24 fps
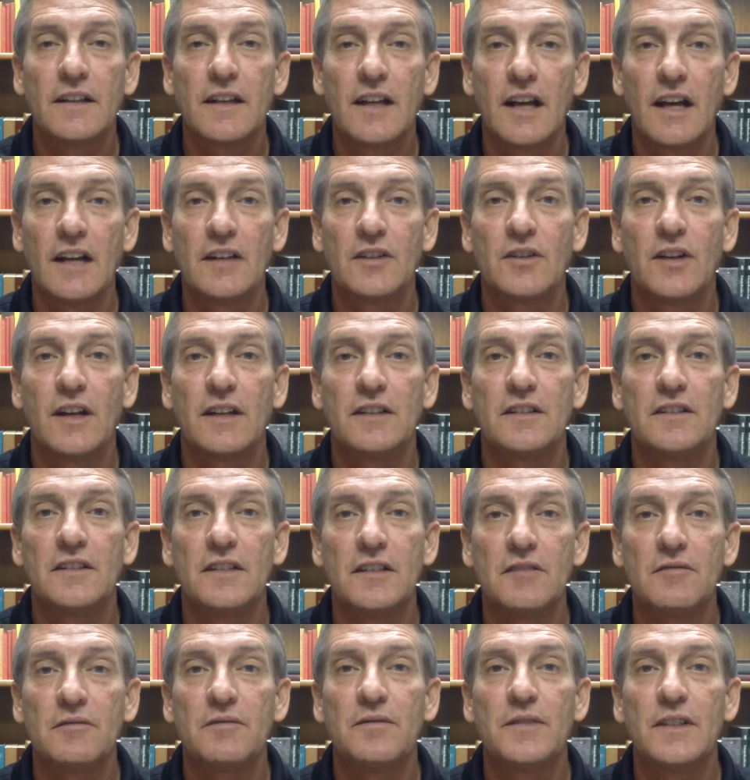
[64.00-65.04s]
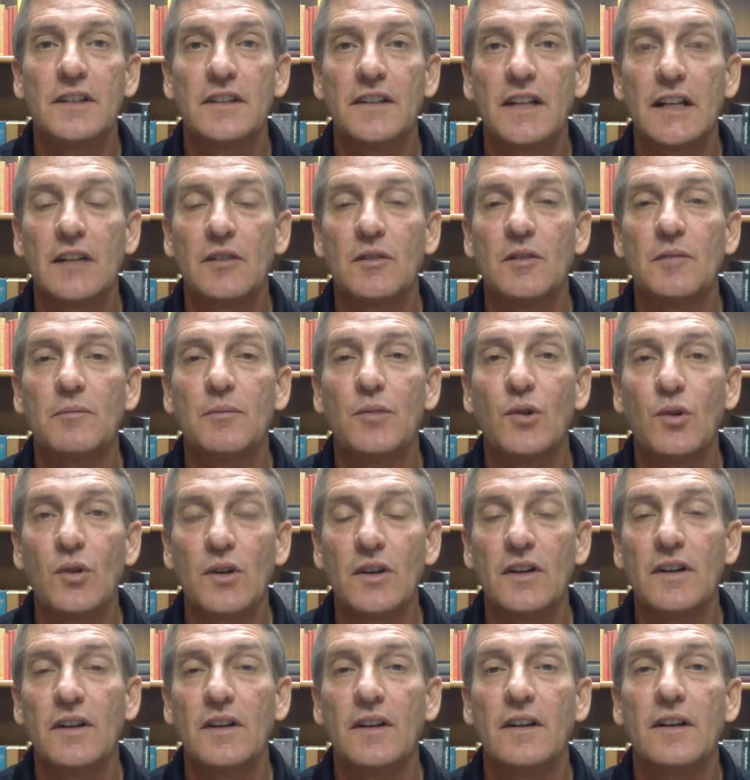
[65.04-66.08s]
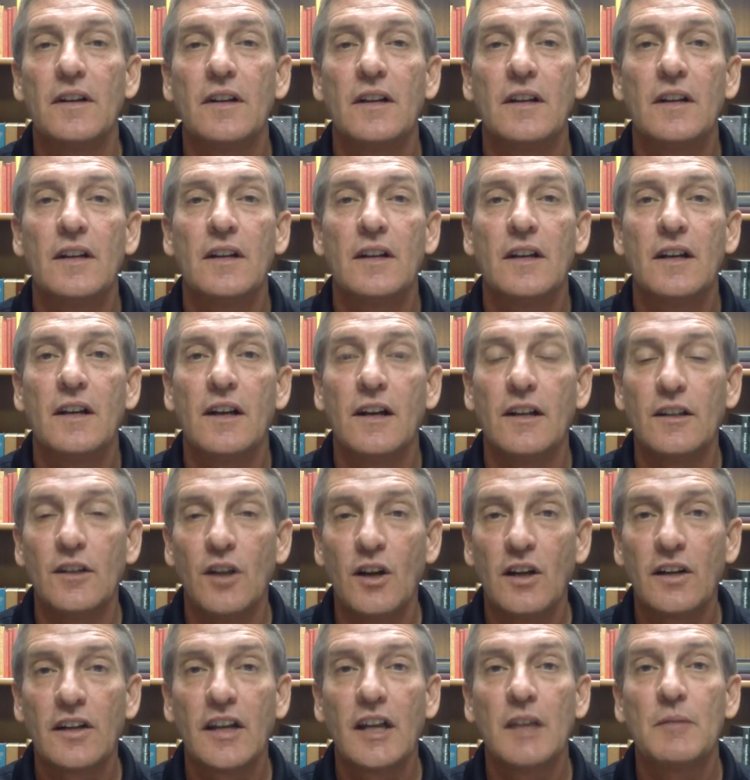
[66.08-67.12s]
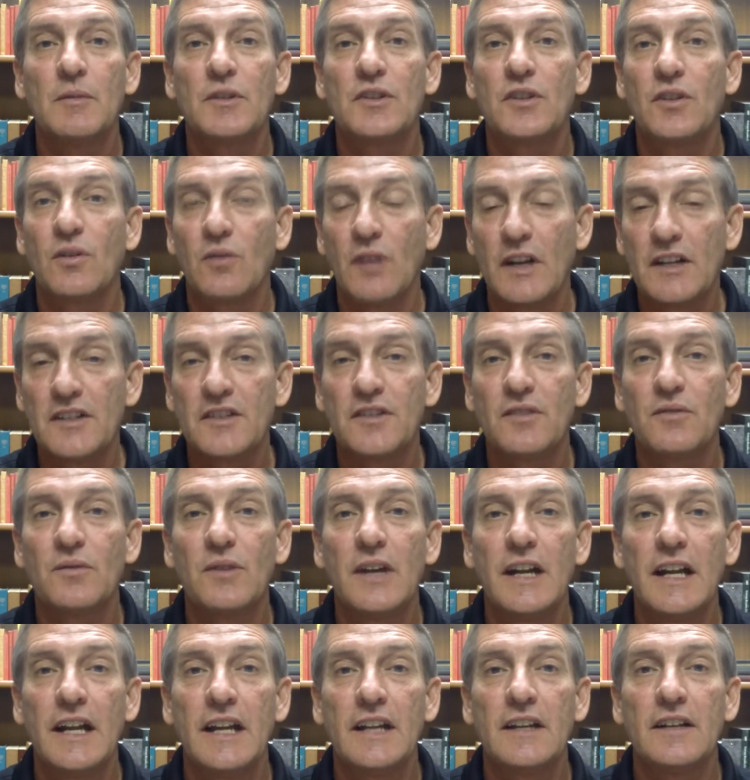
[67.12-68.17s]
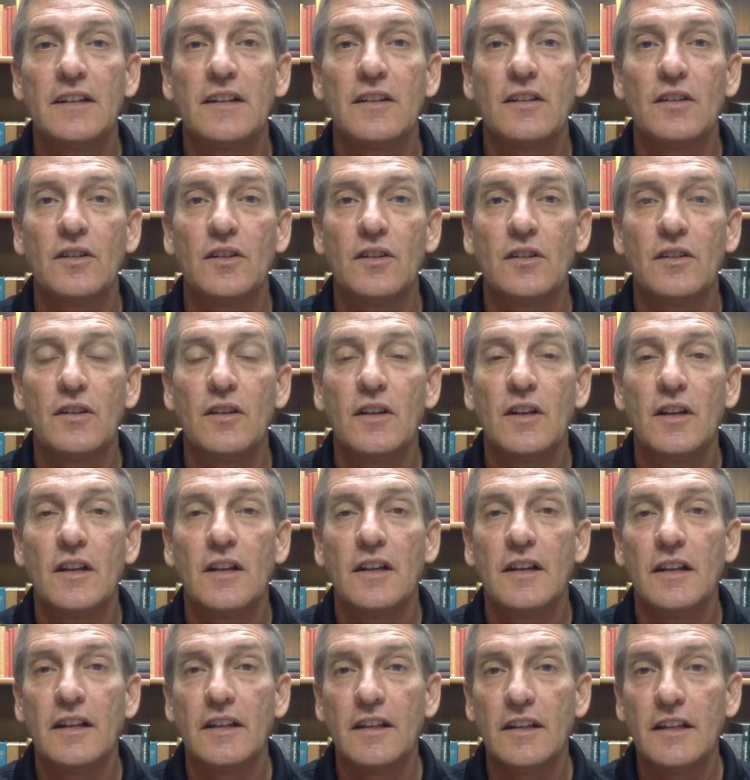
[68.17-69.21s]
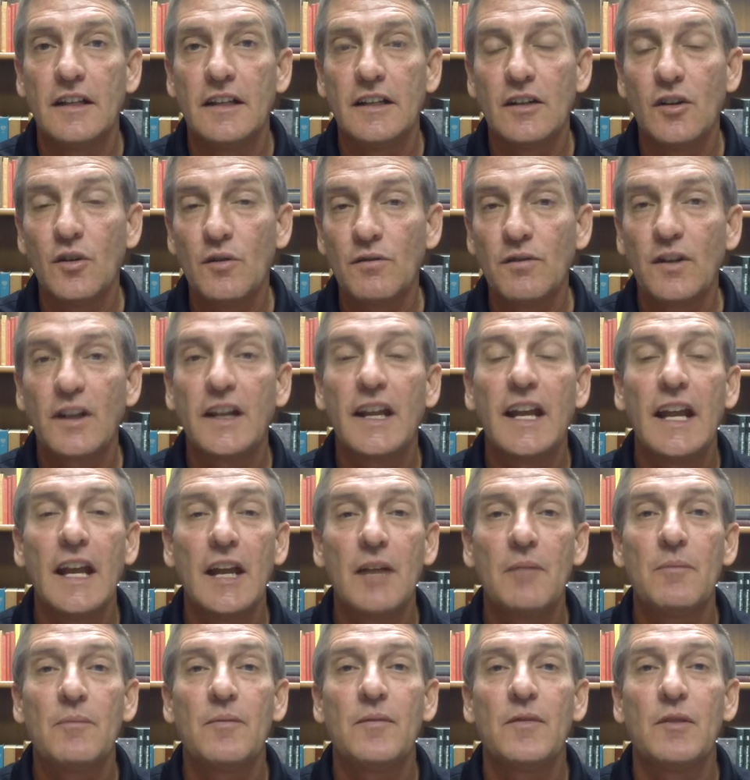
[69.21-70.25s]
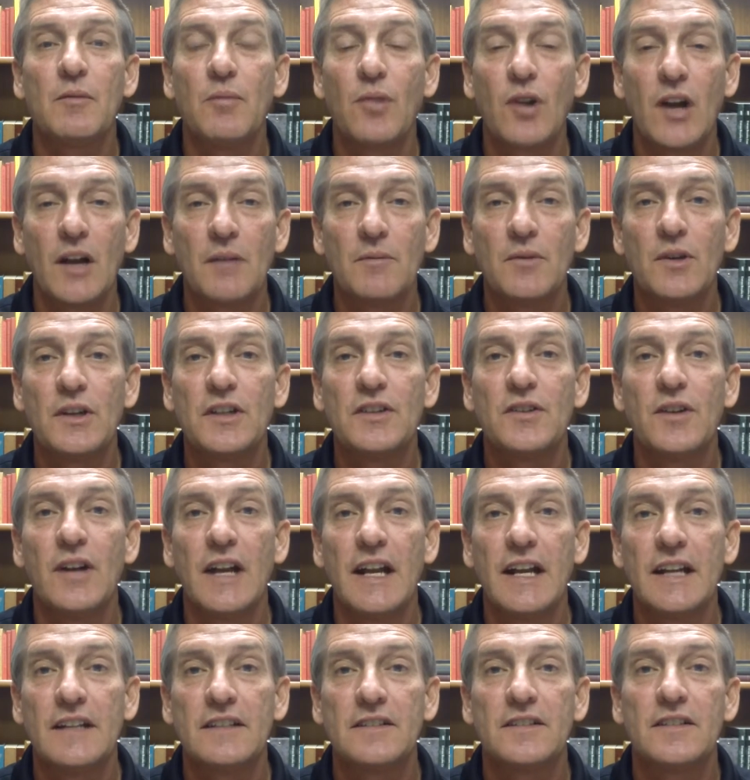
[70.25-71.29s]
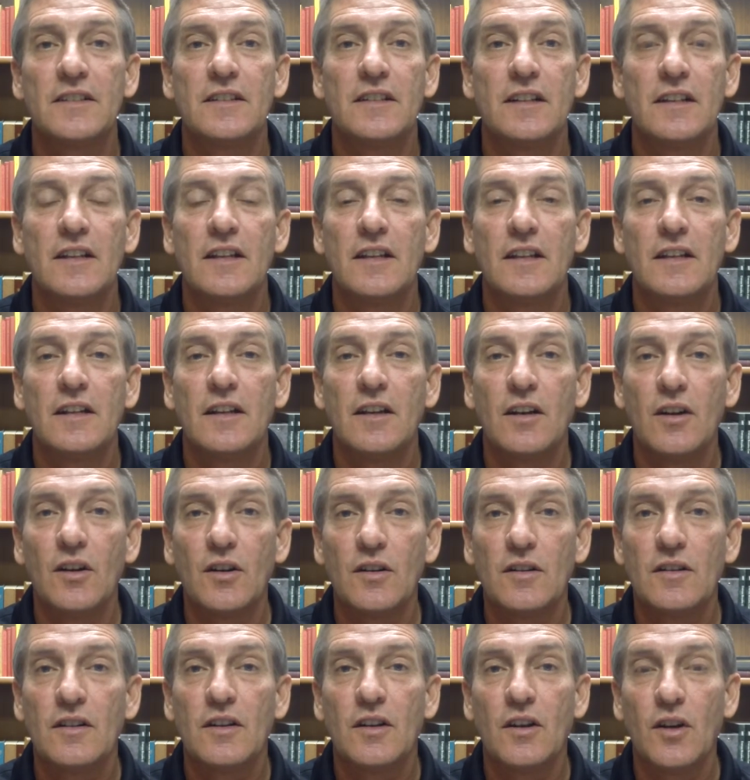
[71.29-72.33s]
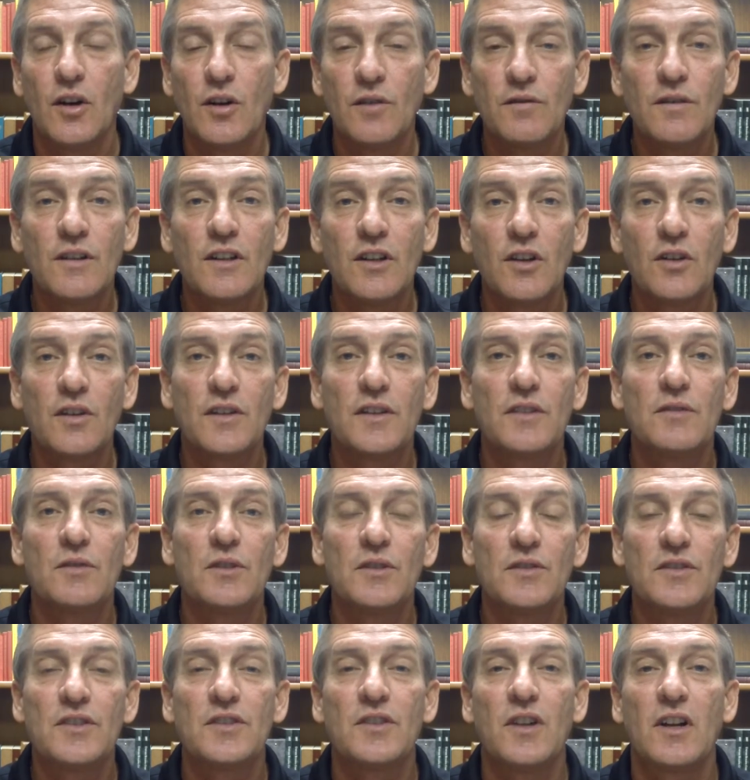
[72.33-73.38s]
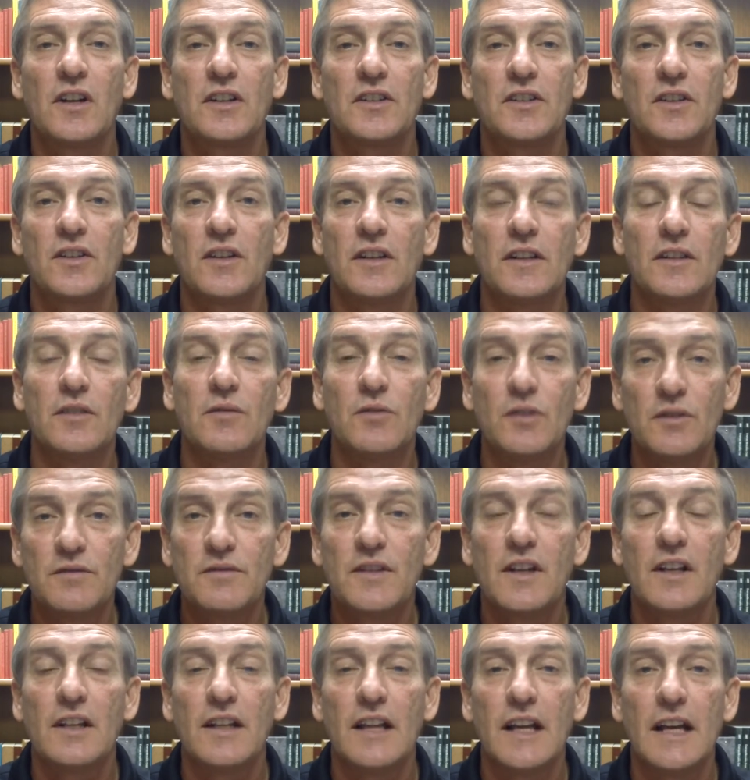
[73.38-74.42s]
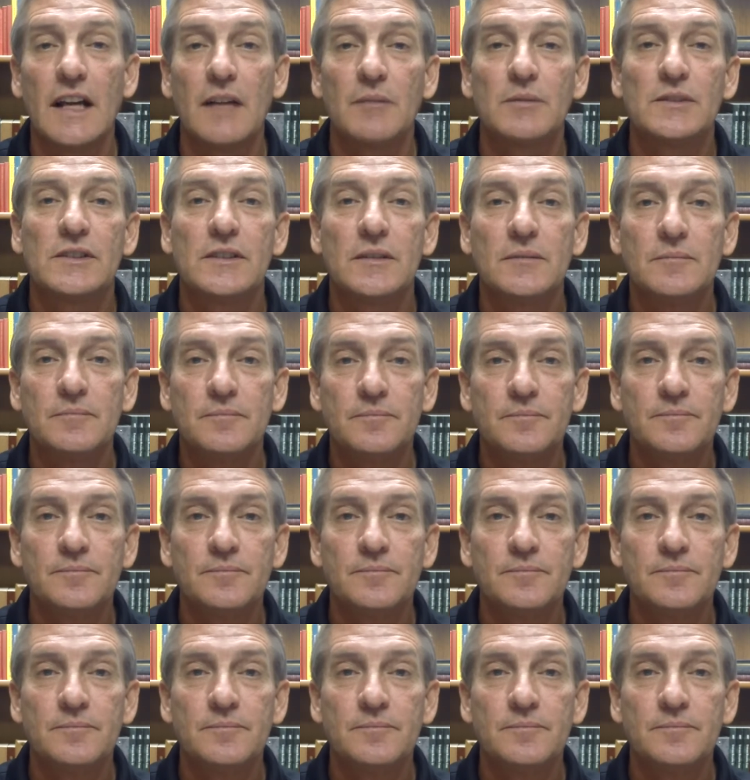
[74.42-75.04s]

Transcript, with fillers: the contractor didn't feel they were important. Along came a torrential rain, it overcame the primary drains, overloaded the roof structure, and the roof collapsed.